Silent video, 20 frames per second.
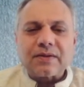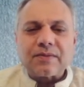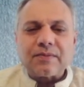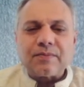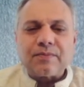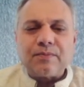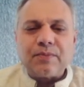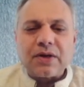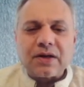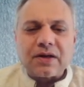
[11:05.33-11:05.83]

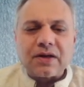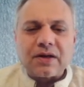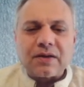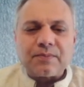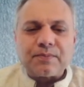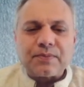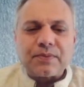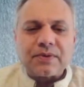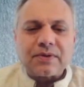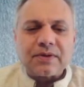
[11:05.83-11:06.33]

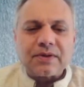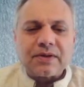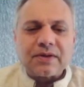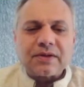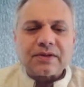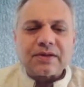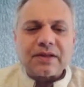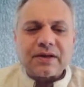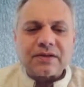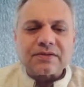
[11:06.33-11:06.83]
build-up
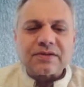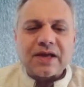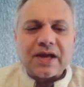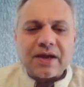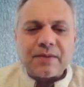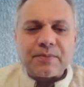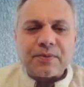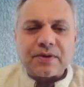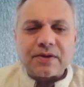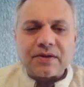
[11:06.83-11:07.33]
that has
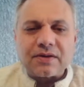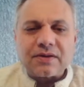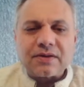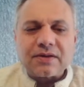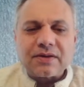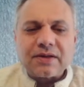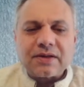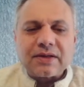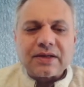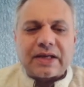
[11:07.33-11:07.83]
happened
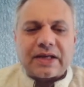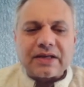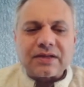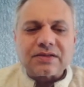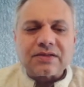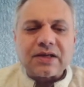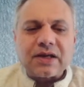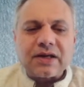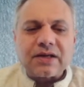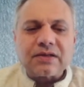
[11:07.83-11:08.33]

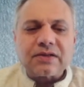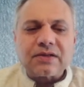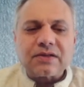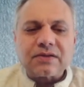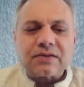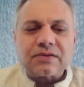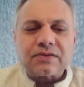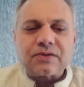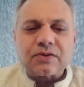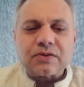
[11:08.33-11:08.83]
inside the
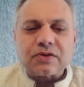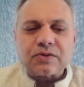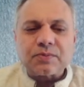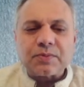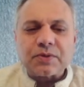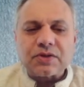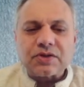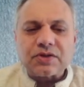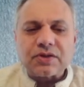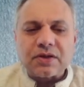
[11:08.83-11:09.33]

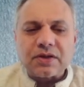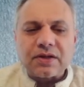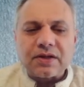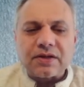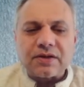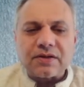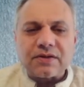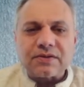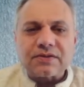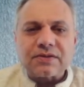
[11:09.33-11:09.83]
Sukshma
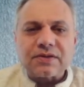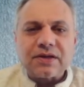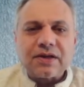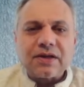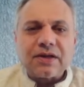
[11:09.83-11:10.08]
Sharirs